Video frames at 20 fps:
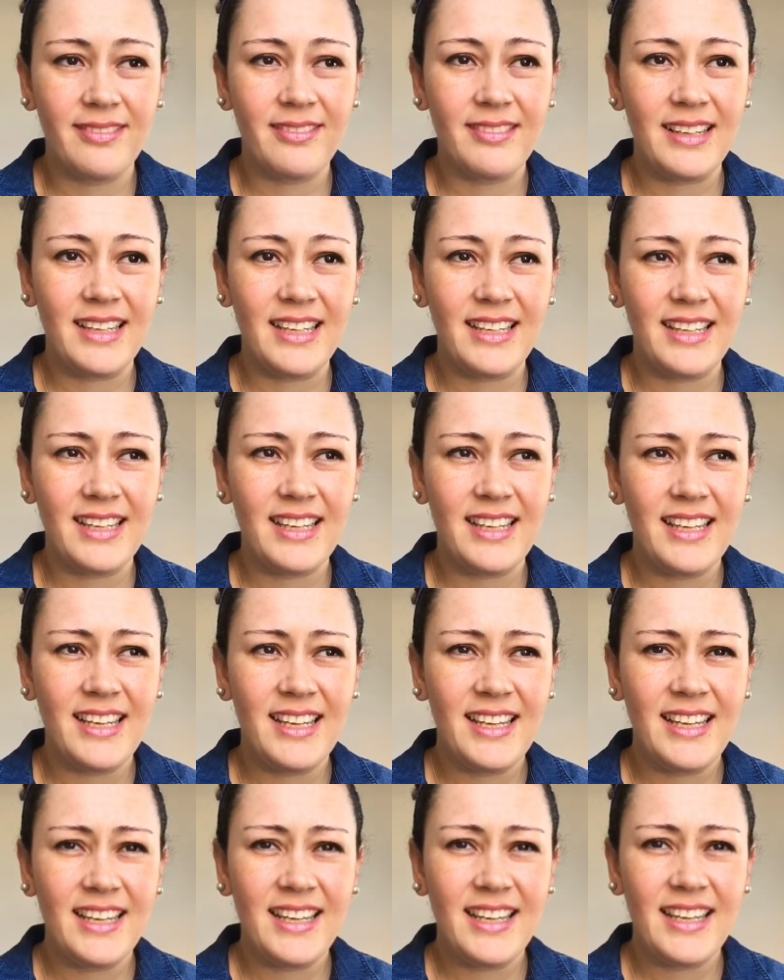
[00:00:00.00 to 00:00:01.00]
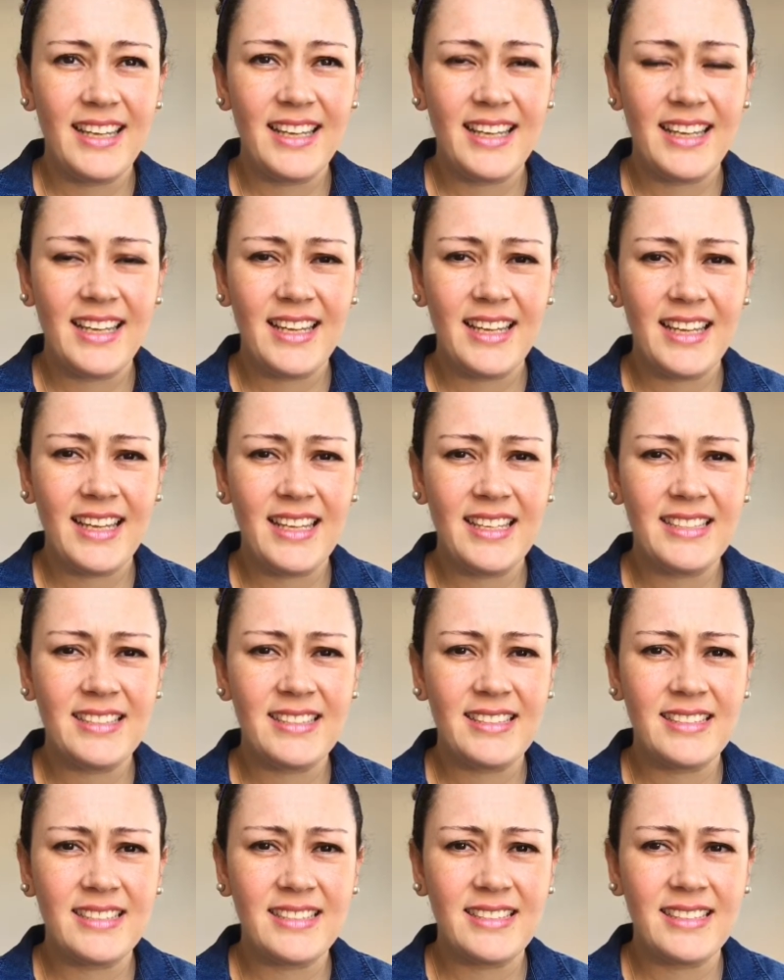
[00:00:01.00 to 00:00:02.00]
Like,
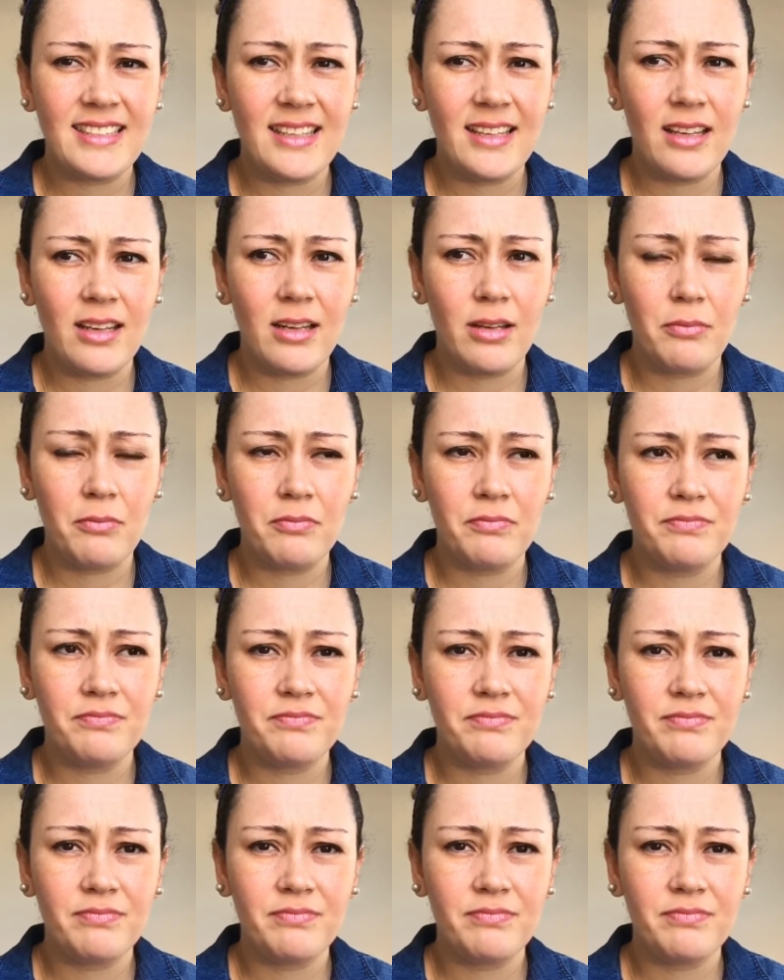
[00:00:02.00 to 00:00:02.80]
it's, um,